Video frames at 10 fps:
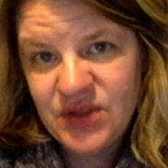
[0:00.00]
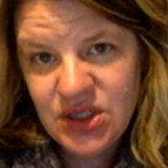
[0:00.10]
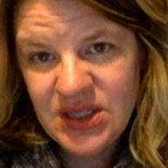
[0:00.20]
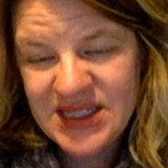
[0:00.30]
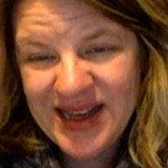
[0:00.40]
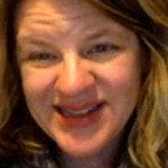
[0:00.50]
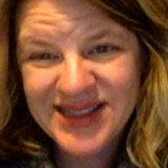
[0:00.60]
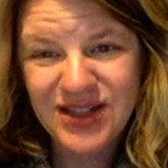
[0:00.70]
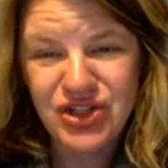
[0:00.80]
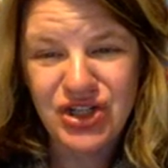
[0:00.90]
So this guy's
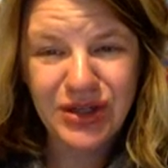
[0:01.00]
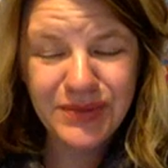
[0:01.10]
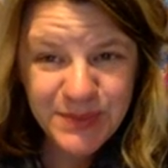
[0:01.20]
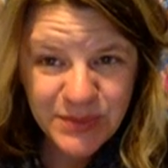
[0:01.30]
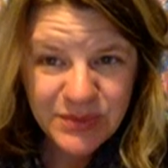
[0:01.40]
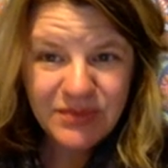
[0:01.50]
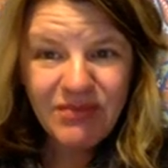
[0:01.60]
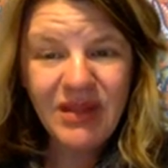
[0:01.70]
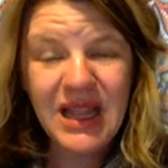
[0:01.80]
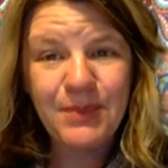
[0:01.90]
an engineer,
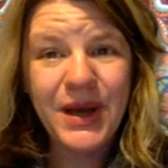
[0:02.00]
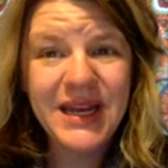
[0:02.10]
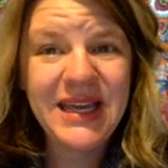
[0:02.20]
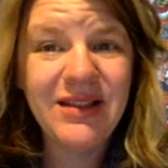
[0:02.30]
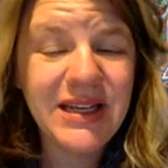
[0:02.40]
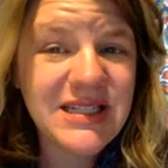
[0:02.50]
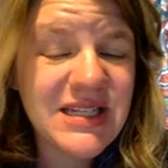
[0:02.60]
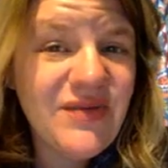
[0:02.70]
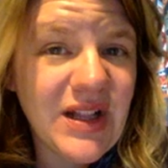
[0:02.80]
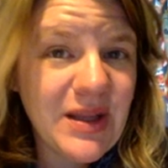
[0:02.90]
but he likes to
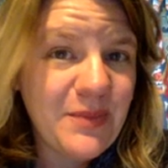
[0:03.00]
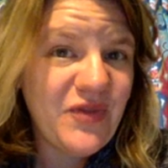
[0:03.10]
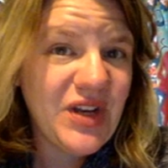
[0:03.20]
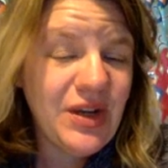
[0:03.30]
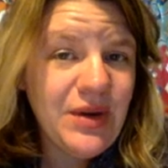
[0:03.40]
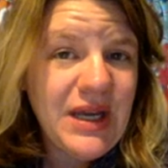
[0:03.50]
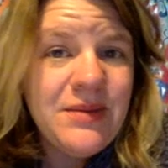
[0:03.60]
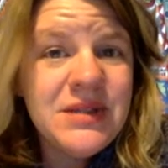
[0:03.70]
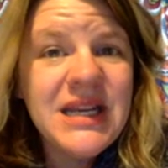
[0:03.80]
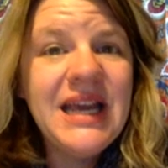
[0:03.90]
develop video
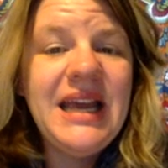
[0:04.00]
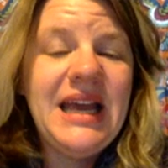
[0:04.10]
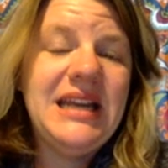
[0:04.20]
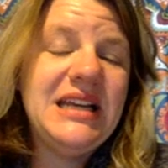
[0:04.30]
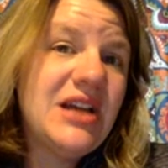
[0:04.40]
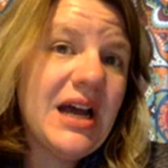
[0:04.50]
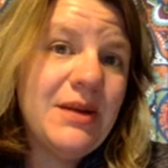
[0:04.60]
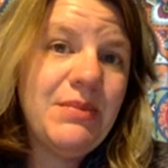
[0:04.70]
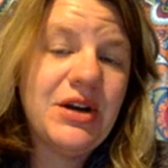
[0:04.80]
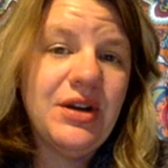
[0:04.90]
games, and he's
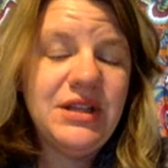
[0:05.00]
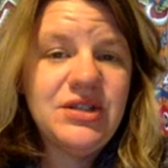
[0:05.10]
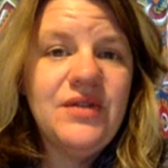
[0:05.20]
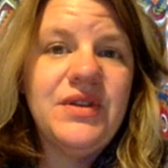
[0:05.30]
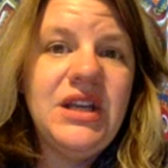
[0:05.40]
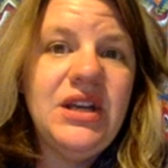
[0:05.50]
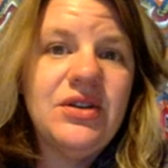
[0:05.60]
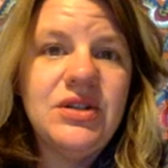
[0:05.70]
gotten better at this over the years.